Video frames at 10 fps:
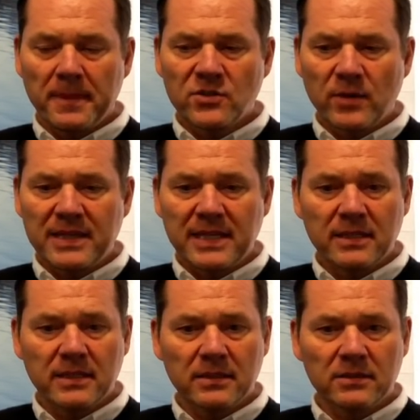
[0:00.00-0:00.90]
So I
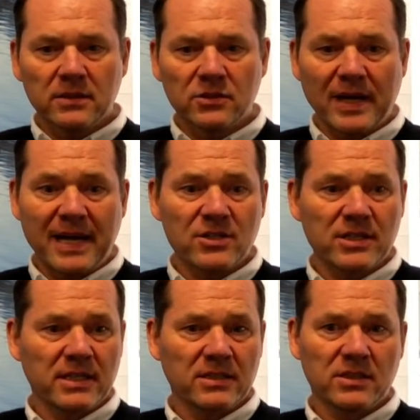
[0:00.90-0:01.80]
think the
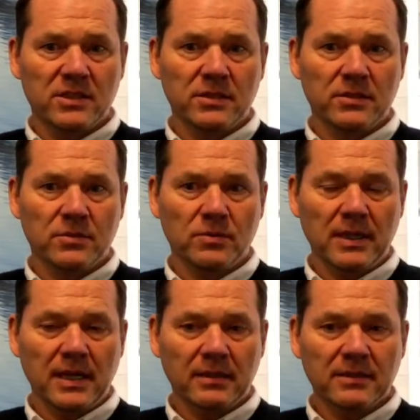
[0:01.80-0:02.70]
strategy is to
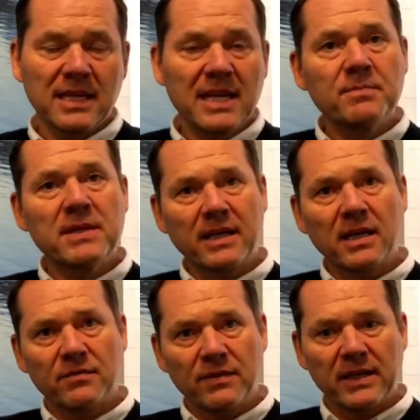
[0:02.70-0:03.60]
keep
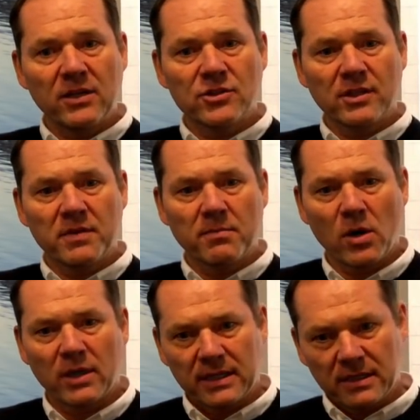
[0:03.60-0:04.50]
taking advantage of the
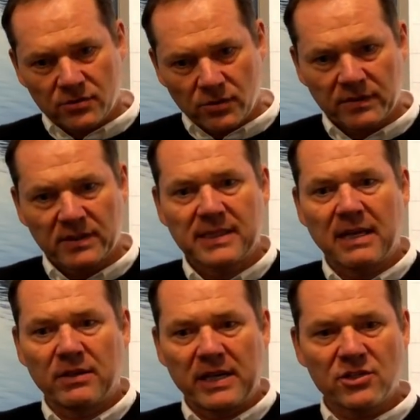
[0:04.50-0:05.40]
market sort of
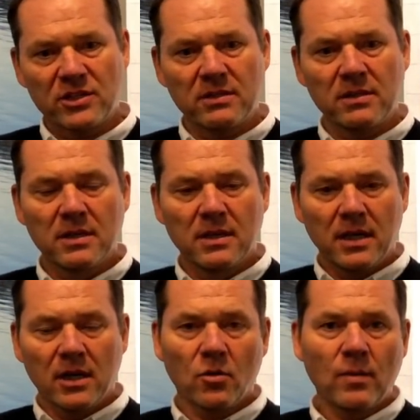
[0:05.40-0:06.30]
consolidation
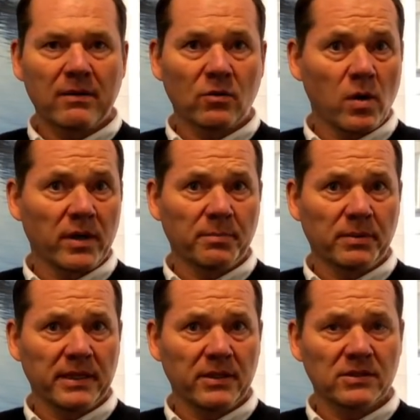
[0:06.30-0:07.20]
around quality
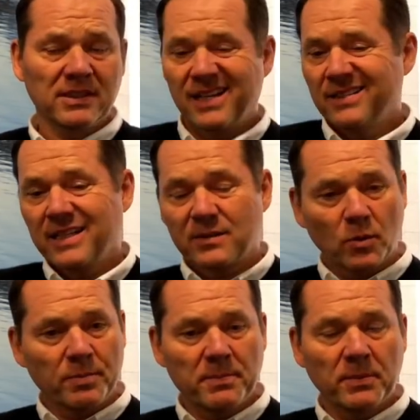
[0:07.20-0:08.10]
players, and that takes
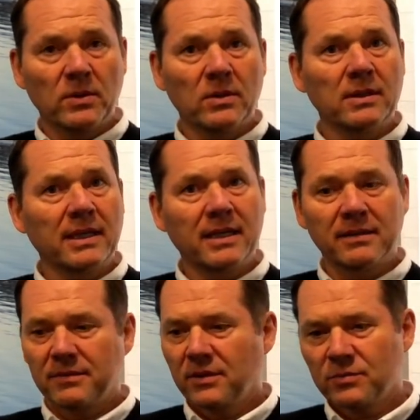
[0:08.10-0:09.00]
more people
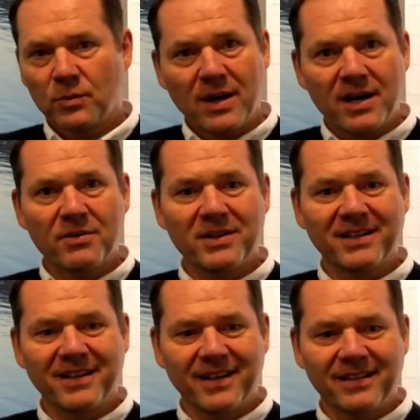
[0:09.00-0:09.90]
and thus more
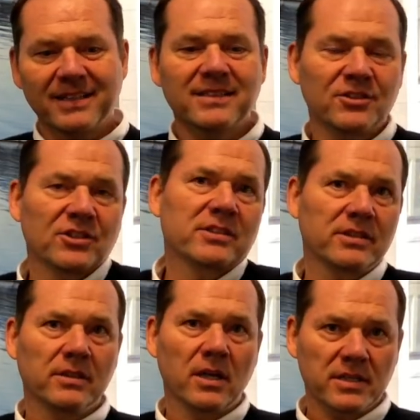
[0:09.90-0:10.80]
hiring. And that's not
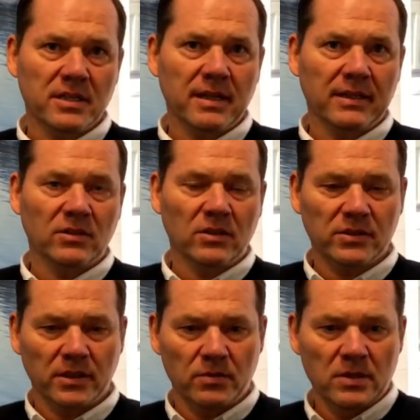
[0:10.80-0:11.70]
just London, that's
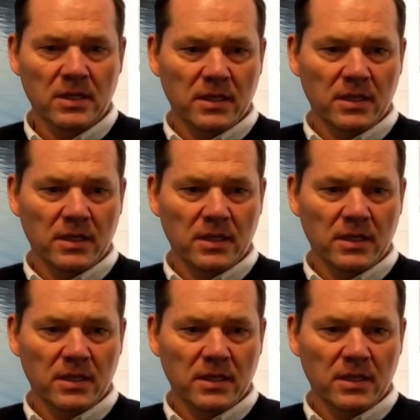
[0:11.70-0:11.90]
also